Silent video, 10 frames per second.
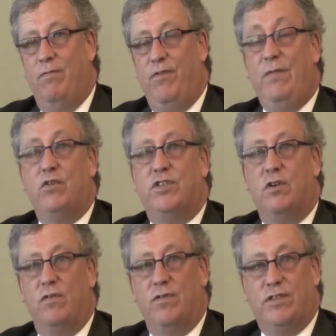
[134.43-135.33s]

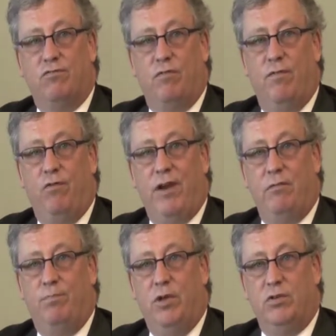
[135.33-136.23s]
fee-for-service fraud
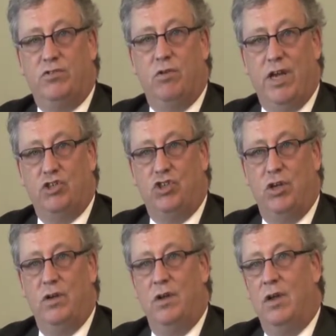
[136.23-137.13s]
and abuse
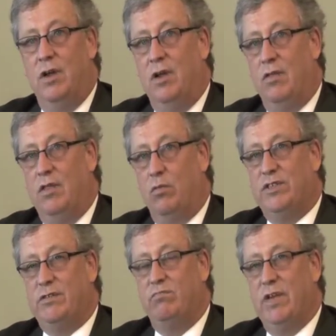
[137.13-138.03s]
reduction, there
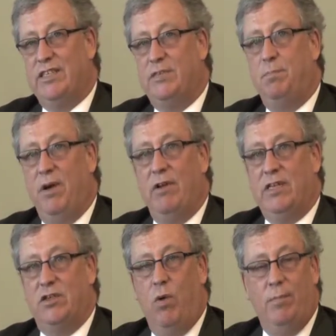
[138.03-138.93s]
was
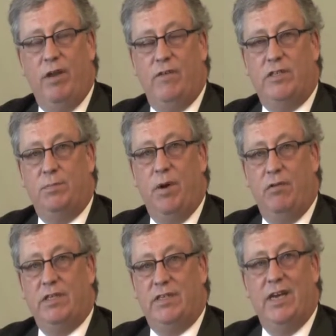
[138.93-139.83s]
quite a bit of
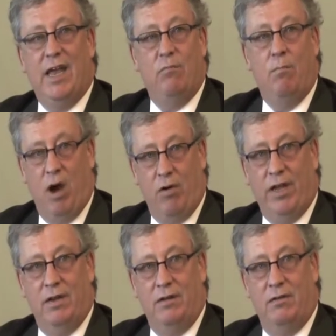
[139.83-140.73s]
experience in that
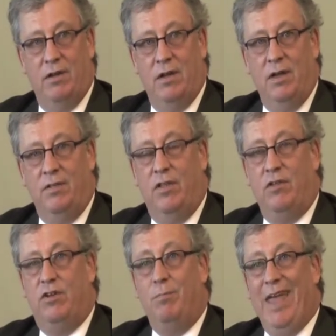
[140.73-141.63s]
market. The
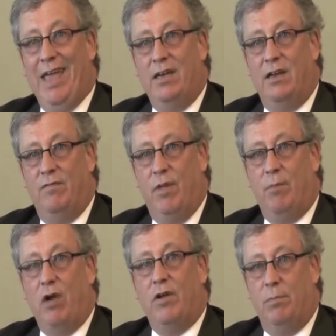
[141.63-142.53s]
demand of the
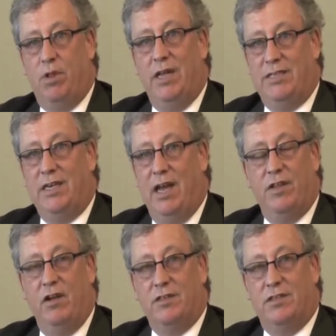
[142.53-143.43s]
marketplace in
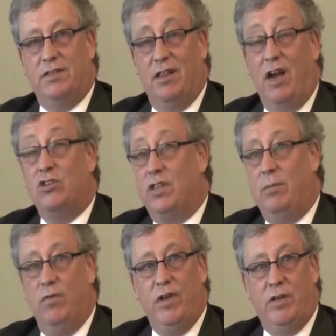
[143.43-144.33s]
healthcare is largely
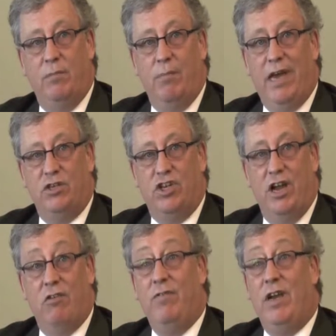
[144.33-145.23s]
moving to managed
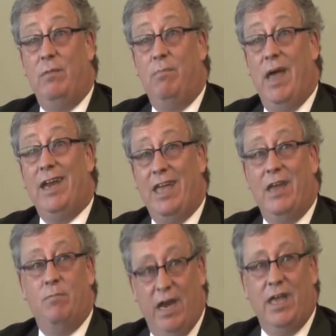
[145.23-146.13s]
care, even in
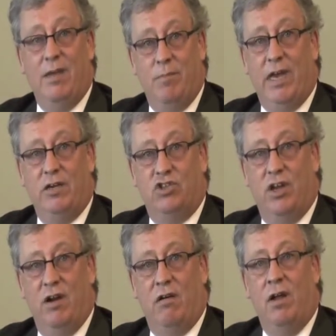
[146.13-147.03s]
Medicaid managed
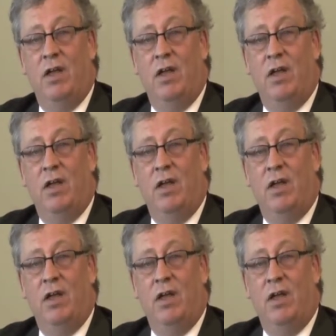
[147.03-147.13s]
care.